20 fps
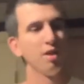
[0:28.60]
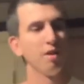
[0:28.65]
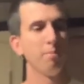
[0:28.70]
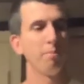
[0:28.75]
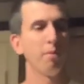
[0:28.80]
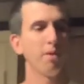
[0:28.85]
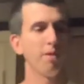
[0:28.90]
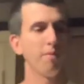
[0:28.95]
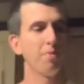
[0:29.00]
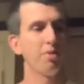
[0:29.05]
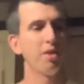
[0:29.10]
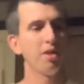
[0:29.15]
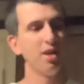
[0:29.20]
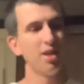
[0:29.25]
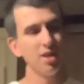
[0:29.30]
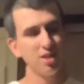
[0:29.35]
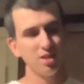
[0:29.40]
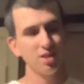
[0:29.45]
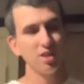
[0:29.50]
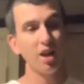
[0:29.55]
but the
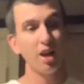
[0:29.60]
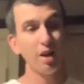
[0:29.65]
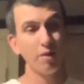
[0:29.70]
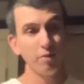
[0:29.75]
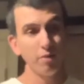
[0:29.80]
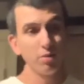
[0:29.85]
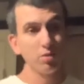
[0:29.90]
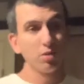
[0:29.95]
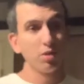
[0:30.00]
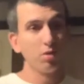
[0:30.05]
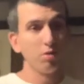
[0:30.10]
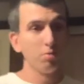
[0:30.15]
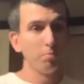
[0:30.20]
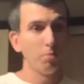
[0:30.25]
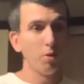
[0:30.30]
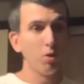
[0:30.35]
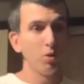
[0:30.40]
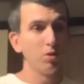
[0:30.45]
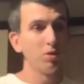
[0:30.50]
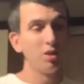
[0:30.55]
inside of it was a little
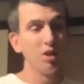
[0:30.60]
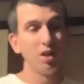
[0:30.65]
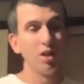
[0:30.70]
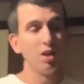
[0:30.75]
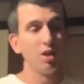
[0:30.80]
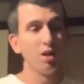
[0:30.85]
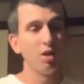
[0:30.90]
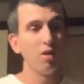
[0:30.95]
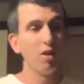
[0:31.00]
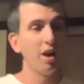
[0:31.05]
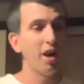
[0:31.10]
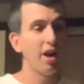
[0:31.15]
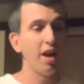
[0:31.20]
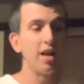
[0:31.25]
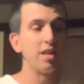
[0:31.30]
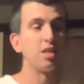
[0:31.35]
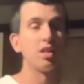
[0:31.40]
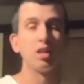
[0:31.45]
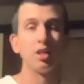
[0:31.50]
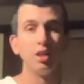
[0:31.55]
moldy, and you know I
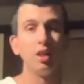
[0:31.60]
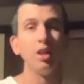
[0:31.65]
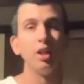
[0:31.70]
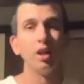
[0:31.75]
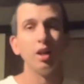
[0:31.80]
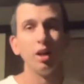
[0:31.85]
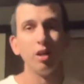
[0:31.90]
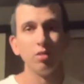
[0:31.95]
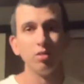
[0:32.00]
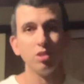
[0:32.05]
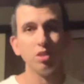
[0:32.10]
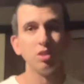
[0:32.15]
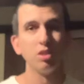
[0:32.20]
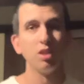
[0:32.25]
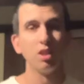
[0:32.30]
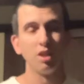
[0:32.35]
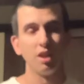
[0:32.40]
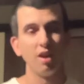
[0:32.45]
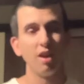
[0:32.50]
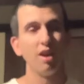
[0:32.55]
had to clean it out just
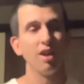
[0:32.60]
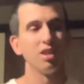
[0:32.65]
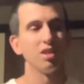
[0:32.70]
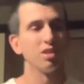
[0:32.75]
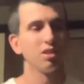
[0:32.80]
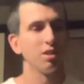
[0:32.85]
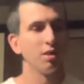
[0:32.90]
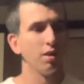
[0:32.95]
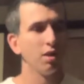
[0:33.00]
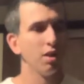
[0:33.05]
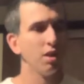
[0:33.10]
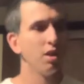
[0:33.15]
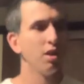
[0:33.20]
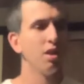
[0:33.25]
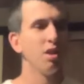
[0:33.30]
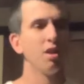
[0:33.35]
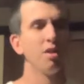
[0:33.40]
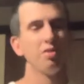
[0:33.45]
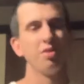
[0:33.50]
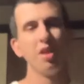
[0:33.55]
in case.
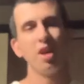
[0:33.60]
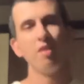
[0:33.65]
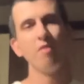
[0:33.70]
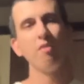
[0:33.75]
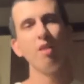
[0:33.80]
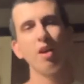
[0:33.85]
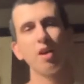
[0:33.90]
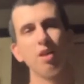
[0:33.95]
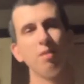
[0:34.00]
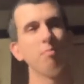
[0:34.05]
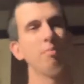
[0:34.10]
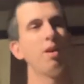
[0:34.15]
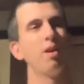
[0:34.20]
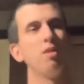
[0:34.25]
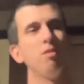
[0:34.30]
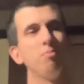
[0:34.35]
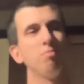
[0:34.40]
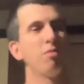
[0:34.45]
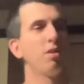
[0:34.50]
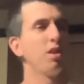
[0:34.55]
They
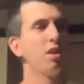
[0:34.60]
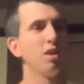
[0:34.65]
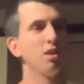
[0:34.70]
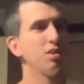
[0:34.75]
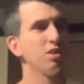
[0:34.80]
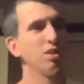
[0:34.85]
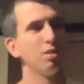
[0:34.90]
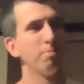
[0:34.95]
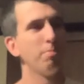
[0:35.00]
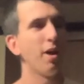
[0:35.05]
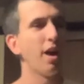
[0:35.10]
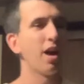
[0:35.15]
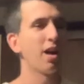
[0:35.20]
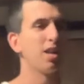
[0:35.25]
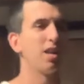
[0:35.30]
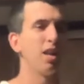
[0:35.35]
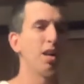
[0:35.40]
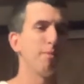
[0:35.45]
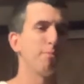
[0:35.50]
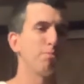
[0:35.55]
recommend you bring it into the
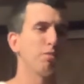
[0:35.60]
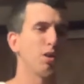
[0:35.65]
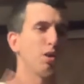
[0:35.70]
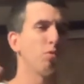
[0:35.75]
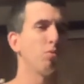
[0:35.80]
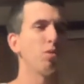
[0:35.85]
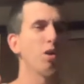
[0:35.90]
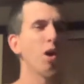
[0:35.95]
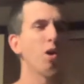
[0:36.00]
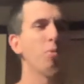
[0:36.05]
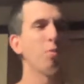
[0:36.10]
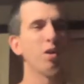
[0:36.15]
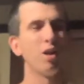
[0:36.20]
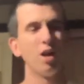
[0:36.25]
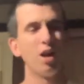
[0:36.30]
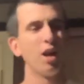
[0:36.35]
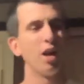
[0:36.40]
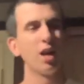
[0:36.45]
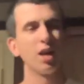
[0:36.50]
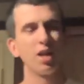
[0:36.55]
backyard, yeah, blow it out in
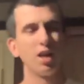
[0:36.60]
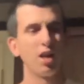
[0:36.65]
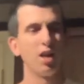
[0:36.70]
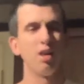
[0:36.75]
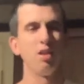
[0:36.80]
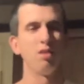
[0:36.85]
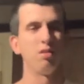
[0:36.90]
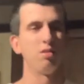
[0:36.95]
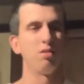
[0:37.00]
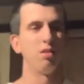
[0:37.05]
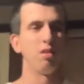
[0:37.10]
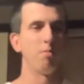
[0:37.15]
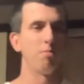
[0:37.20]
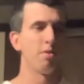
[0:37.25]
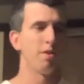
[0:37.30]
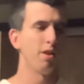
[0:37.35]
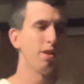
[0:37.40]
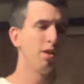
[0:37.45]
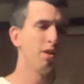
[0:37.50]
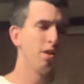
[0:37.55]
an air can or
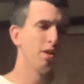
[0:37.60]
something,